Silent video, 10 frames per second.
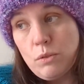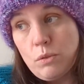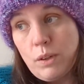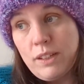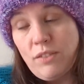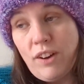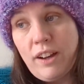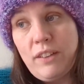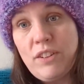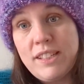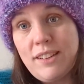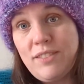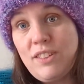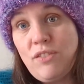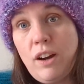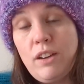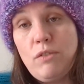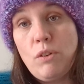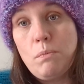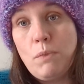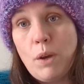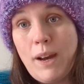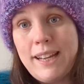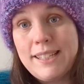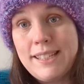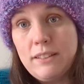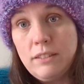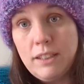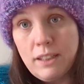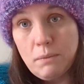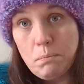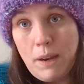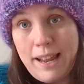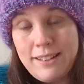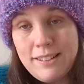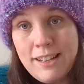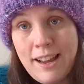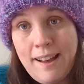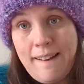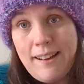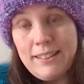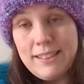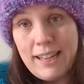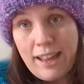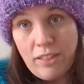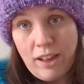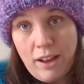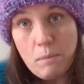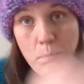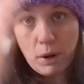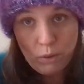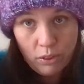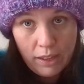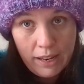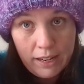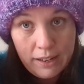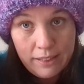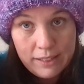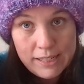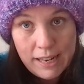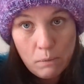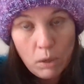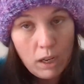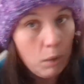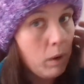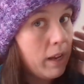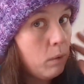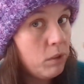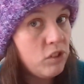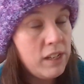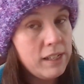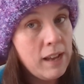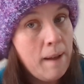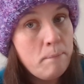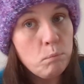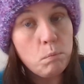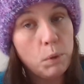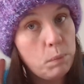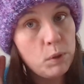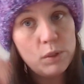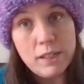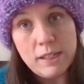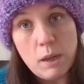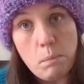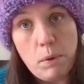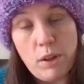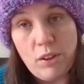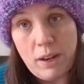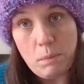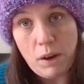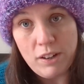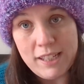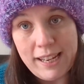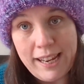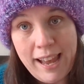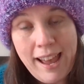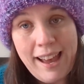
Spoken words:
25-75 mohair silk blend, held together both in the same colourway, which is Papoose's Birthday Party.